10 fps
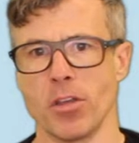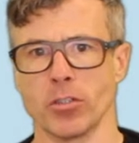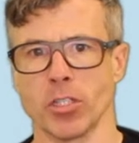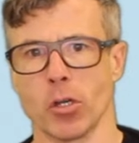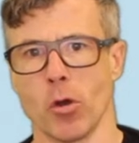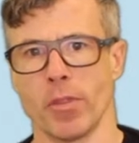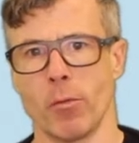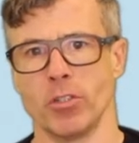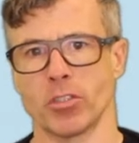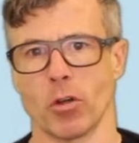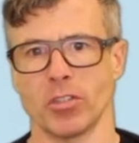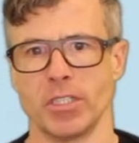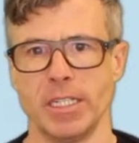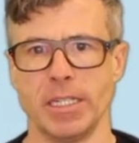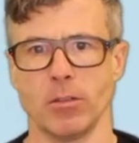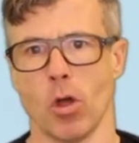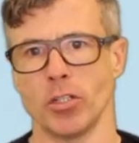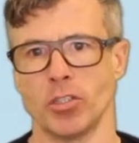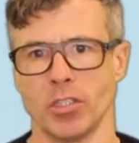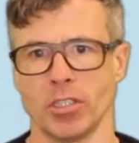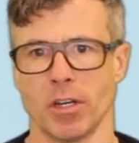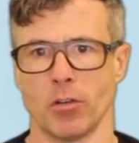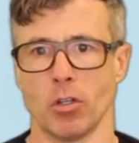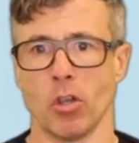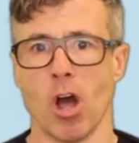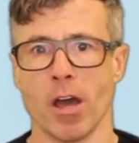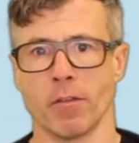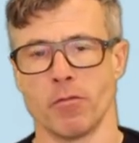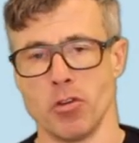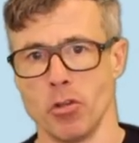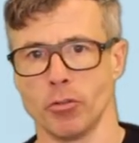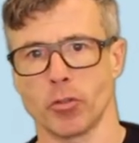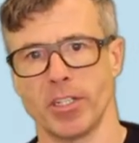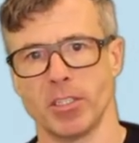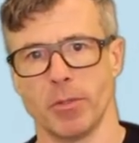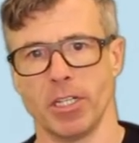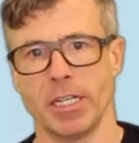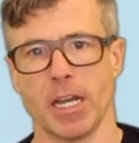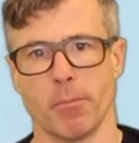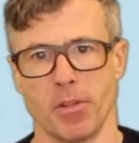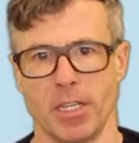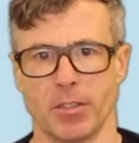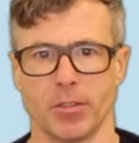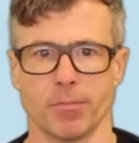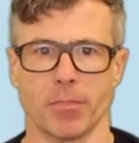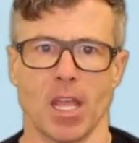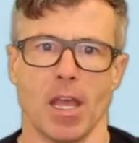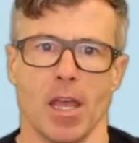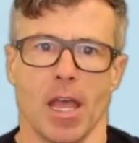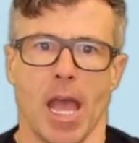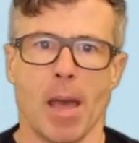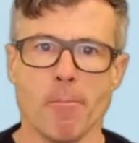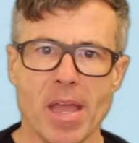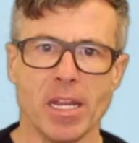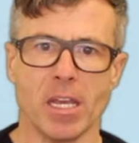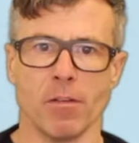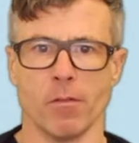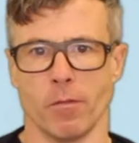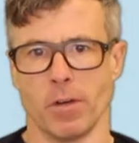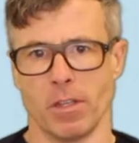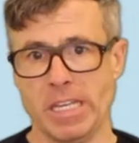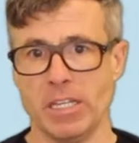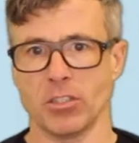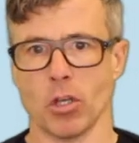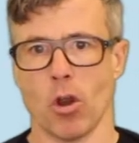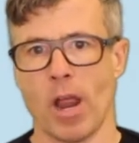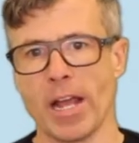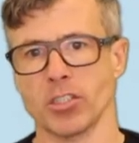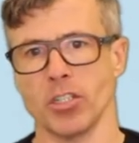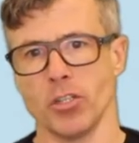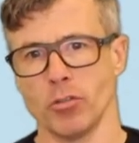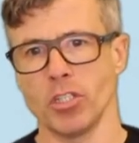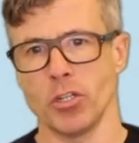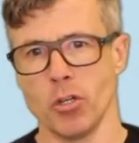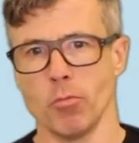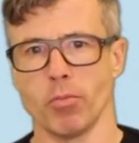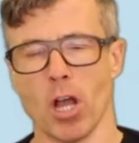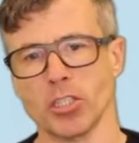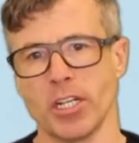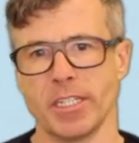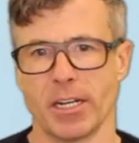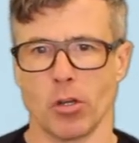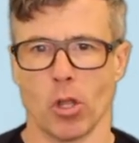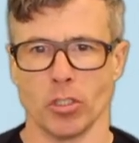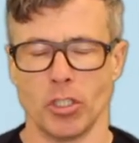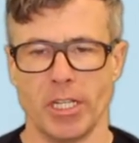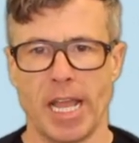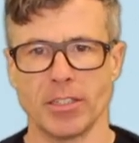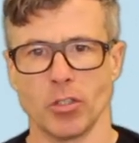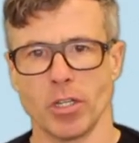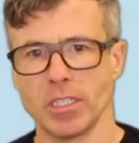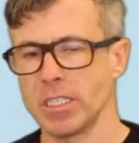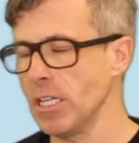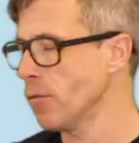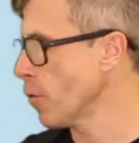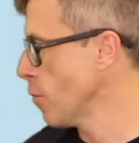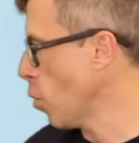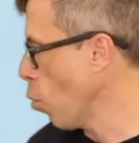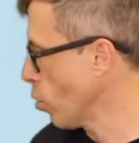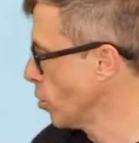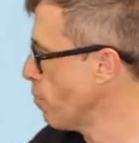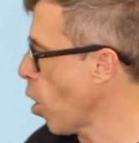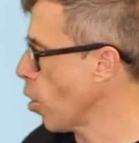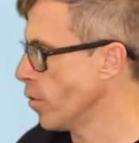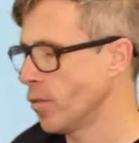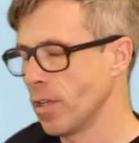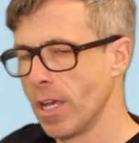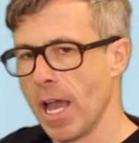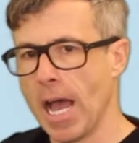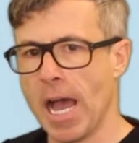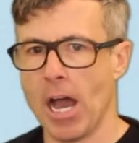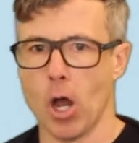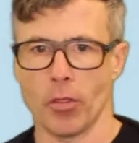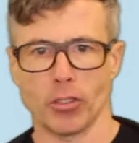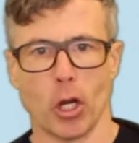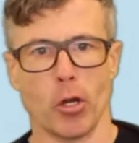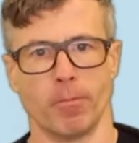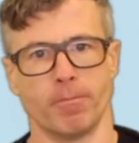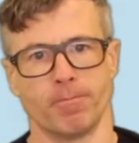years ago that we start seeing launches of a lot of new traceability companies. And many of these are actually using new blockchain technology, as you can see from the orange bars on the chart.